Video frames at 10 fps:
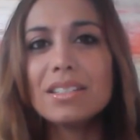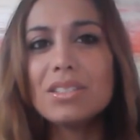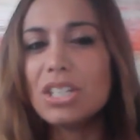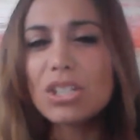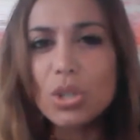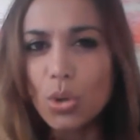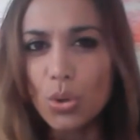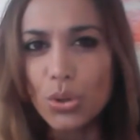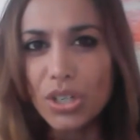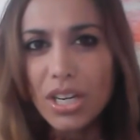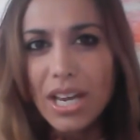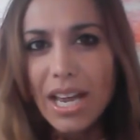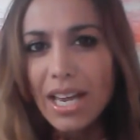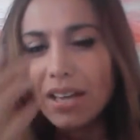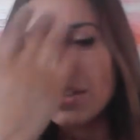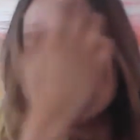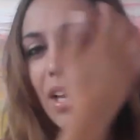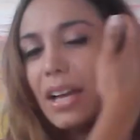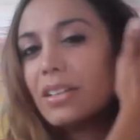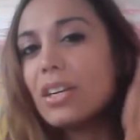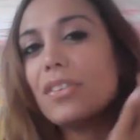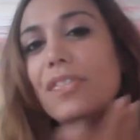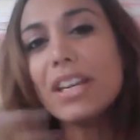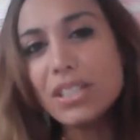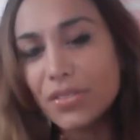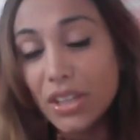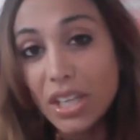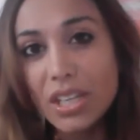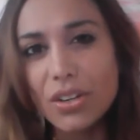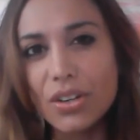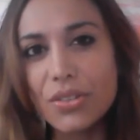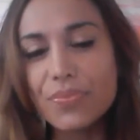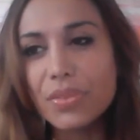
discord and a face for the ego.